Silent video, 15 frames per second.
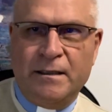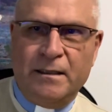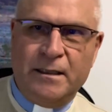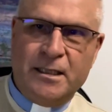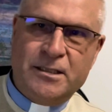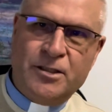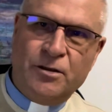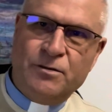
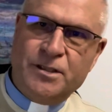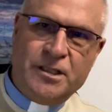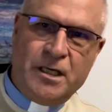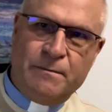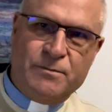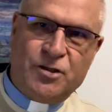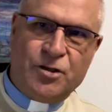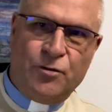It still
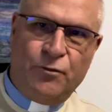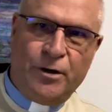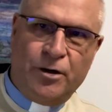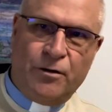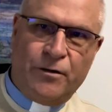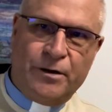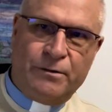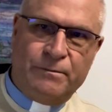seems
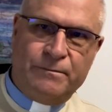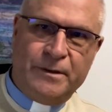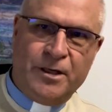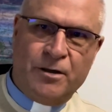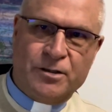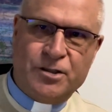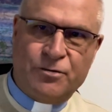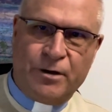surreal that in
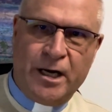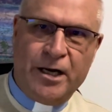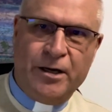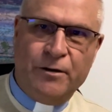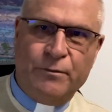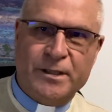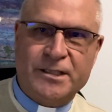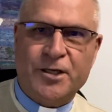Australia
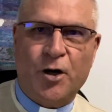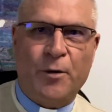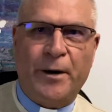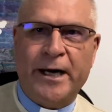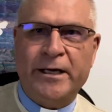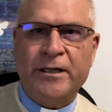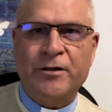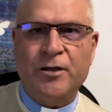we're
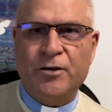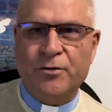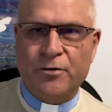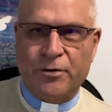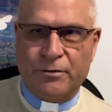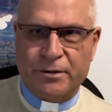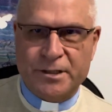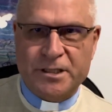celebrating the
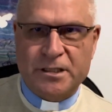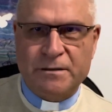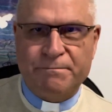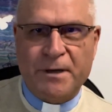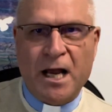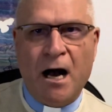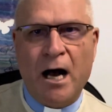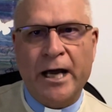Eucharist
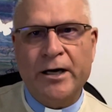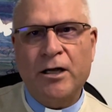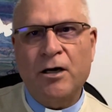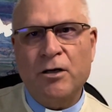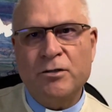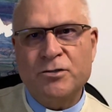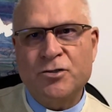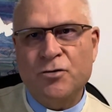behind
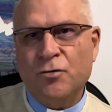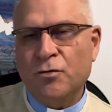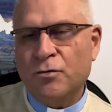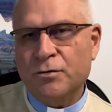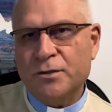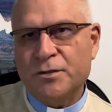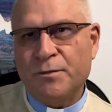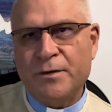closed
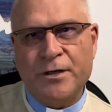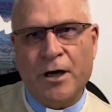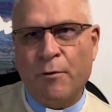doors with no